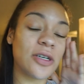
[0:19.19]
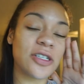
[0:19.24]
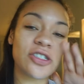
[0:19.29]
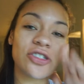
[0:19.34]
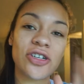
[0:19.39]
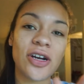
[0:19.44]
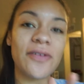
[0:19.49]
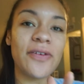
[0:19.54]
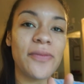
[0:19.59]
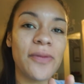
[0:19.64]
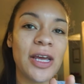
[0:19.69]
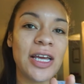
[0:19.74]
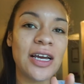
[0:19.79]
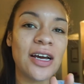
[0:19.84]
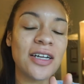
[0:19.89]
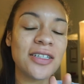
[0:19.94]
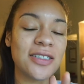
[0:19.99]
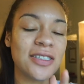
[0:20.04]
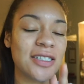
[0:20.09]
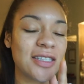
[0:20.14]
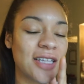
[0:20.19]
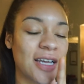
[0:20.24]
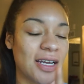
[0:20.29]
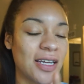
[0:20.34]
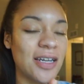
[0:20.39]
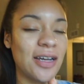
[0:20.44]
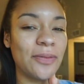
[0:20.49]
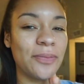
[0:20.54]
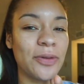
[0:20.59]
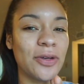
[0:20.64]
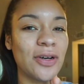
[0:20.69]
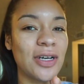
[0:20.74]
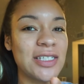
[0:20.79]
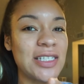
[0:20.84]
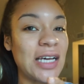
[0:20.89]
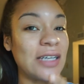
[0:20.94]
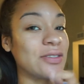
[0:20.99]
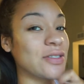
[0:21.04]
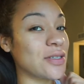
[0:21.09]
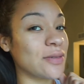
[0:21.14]
I strive to make content that can help you guys
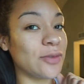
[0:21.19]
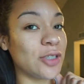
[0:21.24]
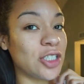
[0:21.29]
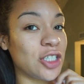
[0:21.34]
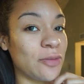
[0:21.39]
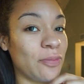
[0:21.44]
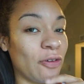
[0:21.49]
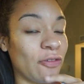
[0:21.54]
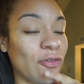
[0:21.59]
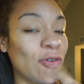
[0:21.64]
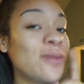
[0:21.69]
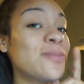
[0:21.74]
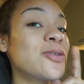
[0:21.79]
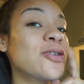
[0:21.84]
out in some way, shape or form.